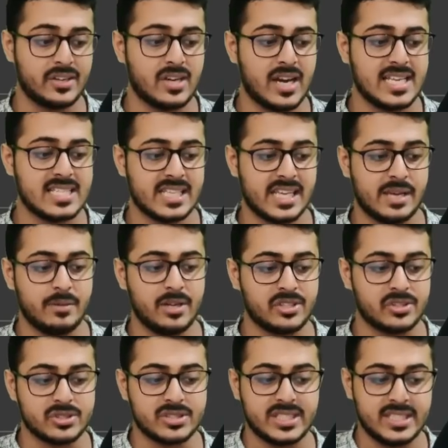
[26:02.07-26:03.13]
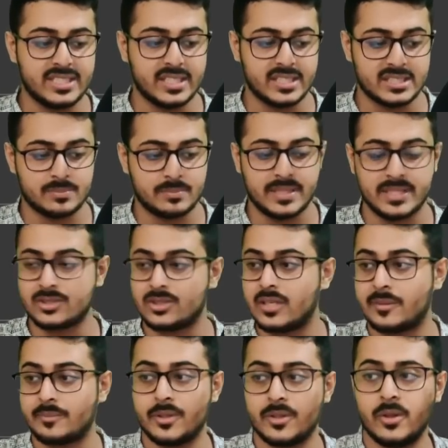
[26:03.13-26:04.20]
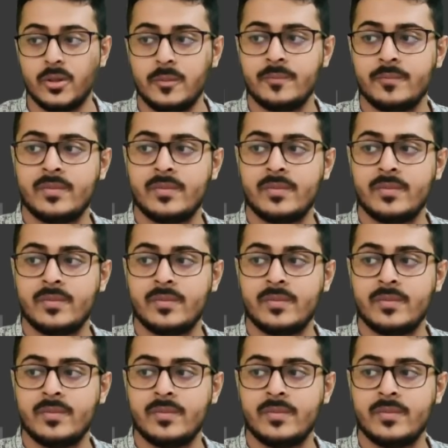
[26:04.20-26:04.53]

guys able to see this? Please let me know.